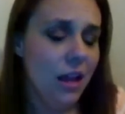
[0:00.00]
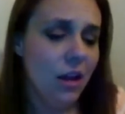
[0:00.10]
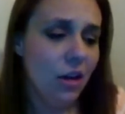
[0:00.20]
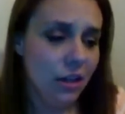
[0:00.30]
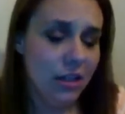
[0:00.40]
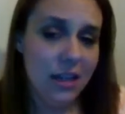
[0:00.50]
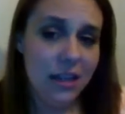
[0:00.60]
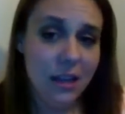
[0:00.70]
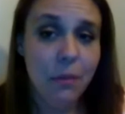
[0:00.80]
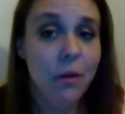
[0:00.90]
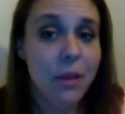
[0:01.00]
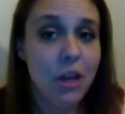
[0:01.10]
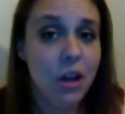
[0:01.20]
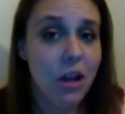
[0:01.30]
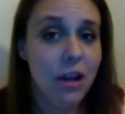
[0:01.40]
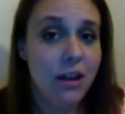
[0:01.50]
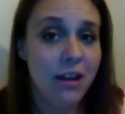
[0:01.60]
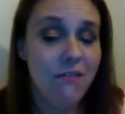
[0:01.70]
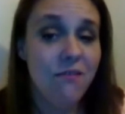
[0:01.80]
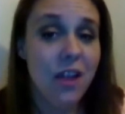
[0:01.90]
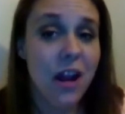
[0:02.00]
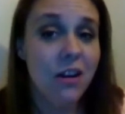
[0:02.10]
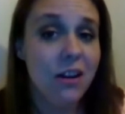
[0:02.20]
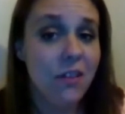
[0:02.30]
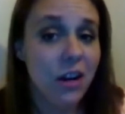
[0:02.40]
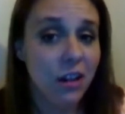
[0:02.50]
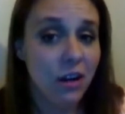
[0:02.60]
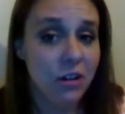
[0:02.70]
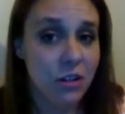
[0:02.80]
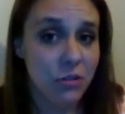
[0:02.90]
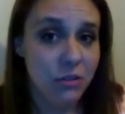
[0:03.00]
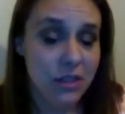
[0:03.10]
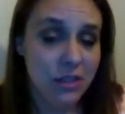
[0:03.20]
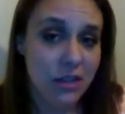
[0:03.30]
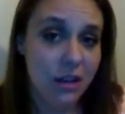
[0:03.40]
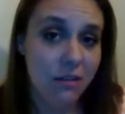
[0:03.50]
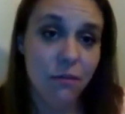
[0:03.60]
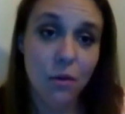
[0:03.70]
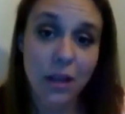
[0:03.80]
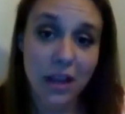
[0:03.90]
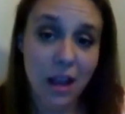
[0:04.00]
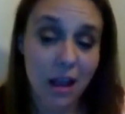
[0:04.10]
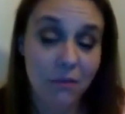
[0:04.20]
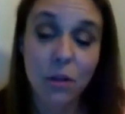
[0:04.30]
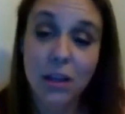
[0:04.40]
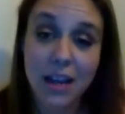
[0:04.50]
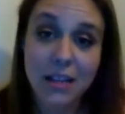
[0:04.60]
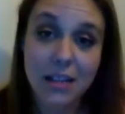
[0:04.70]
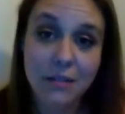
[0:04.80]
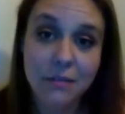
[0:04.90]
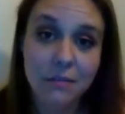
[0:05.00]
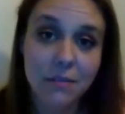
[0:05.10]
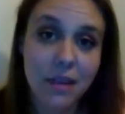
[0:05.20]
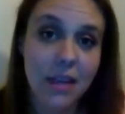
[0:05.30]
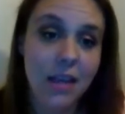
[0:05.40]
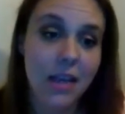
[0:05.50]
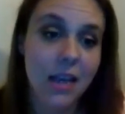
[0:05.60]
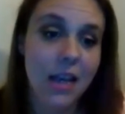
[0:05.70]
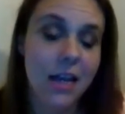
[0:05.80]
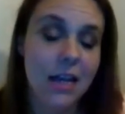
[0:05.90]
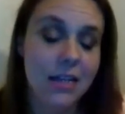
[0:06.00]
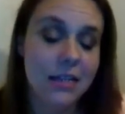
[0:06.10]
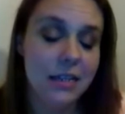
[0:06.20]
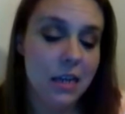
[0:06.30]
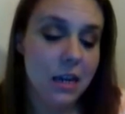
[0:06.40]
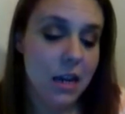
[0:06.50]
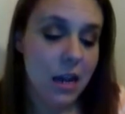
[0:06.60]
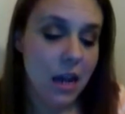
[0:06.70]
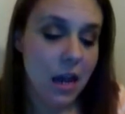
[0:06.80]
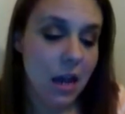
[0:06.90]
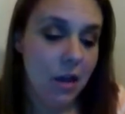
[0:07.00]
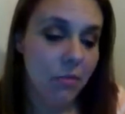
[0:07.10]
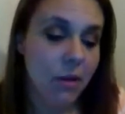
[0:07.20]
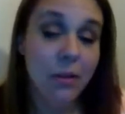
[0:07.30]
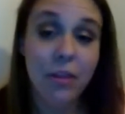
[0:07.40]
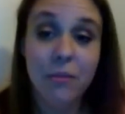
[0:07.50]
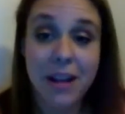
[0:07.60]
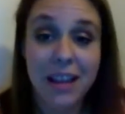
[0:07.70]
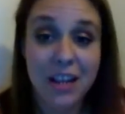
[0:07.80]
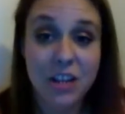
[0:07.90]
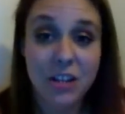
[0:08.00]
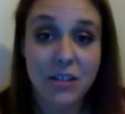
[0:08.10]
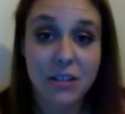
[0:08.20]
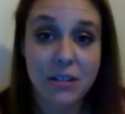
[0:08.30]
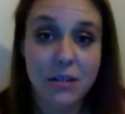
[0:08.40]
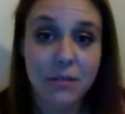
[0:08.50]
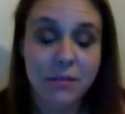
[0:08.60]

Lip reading: Currently they put me on very, very large doses of folic acid and a couple other medications.